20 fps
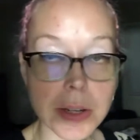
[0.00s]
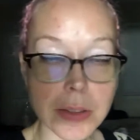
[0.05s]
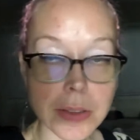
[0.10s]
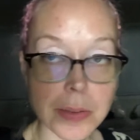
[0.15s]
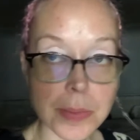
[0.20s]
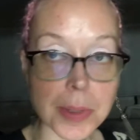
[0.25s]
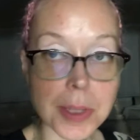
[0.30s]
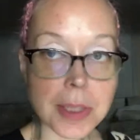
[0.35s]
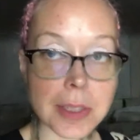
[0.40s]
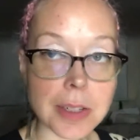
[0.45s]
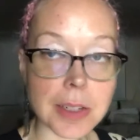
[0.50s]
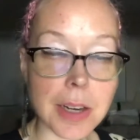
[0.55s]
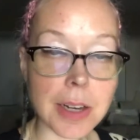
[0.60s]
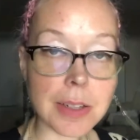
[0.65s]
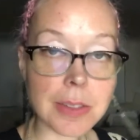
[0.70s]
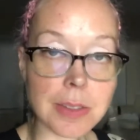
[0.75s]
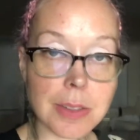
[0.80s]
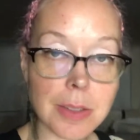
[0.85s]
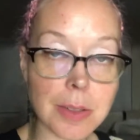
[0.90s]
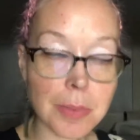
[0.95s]
them as a
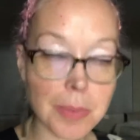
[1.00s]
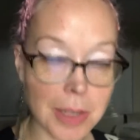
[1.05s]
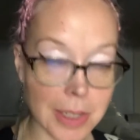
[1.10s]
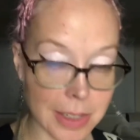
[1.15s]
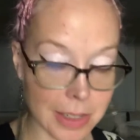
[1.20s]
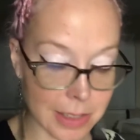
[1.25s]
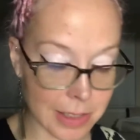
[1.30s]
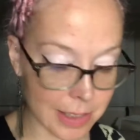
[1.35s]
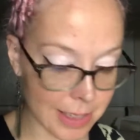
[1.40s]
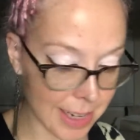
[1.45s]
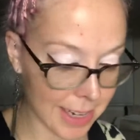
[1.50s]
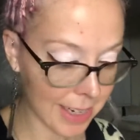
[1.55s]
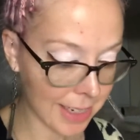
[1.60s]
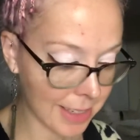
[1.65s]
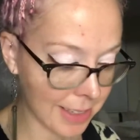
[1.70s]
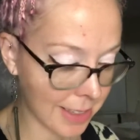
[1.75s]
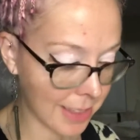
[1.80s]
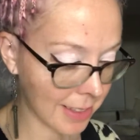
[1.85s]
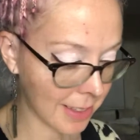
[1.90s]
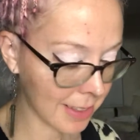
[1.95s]
costume in
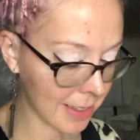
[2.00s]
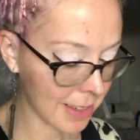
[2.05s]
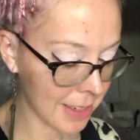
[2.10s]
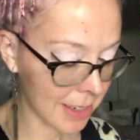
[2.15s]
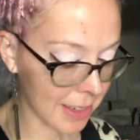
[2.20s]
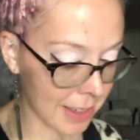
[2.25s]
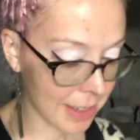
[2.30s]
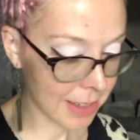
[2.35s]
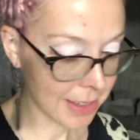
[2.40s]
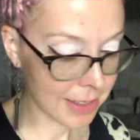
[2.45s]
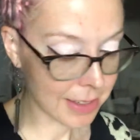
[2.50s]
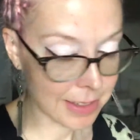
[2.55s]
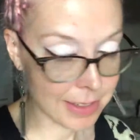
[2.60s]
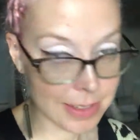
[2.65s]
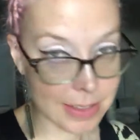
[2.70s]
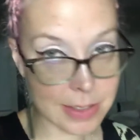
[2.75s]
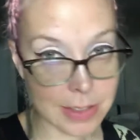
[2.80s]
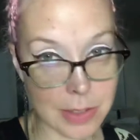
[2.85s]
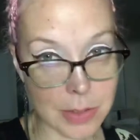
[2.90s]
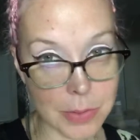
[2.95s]
class because he
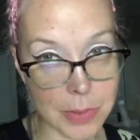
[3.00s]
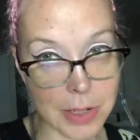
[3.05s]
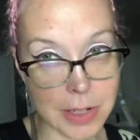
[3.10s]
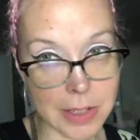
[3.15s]
needs to wear a